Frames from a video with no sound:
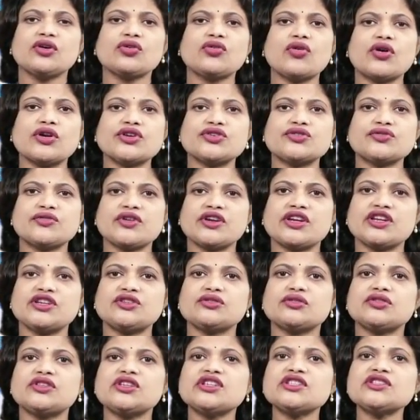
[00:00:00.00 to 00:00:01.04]
Contrary
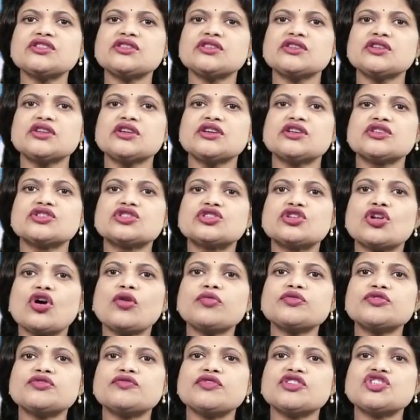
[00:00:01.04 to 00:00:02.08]
to this,
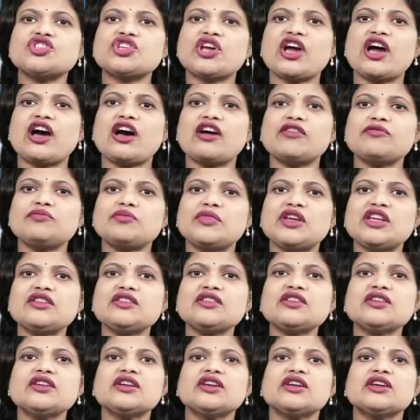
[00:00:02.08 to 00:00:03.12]
slopes which have
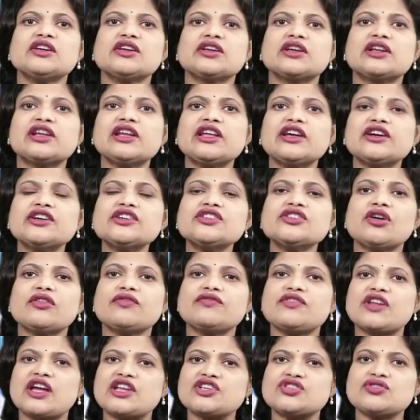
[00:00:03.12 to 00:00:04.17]
been cleared
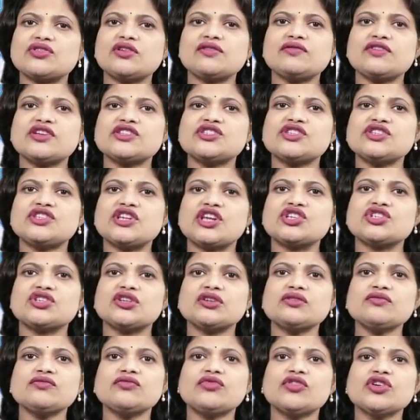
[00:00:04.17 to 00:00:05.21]
of natural
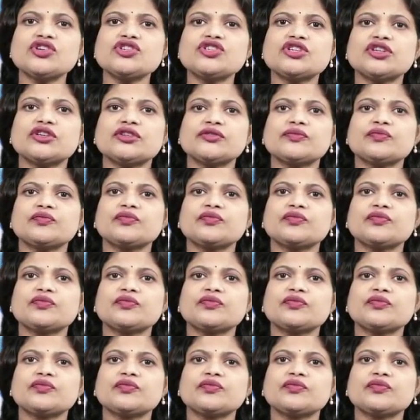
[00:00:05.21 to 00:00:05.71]
vegetation would